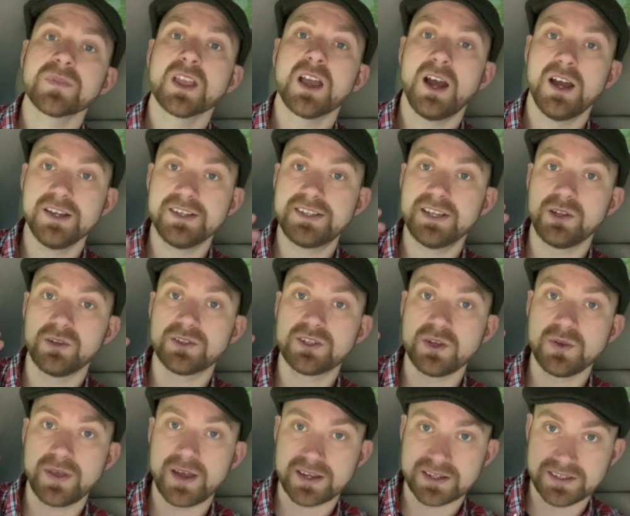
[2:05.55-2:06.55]
until
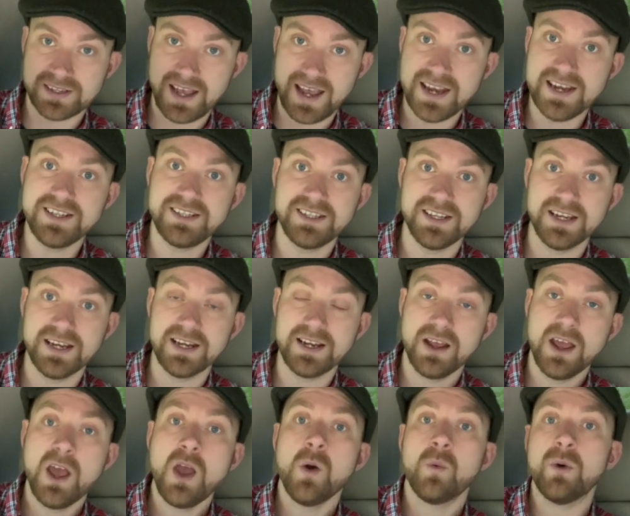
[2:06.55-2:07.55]
2018
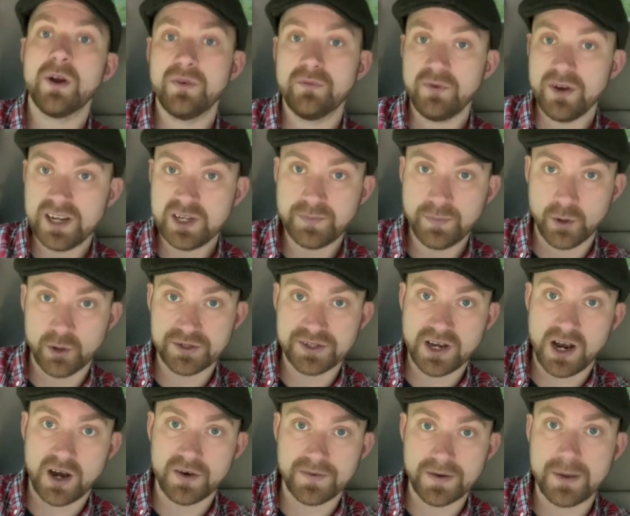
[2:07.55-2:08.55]
when Rich bought it
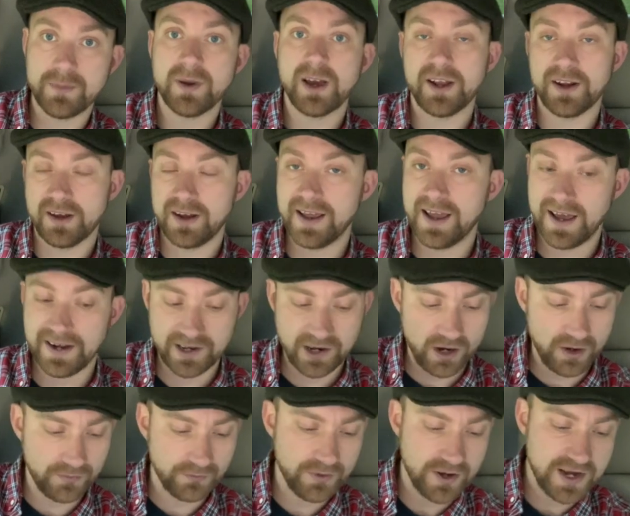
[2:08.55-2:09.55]
off him and I had it
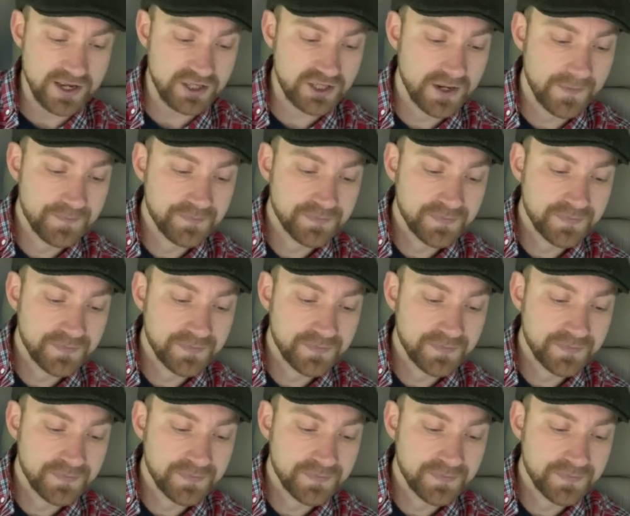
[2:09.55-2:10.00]
off Rich.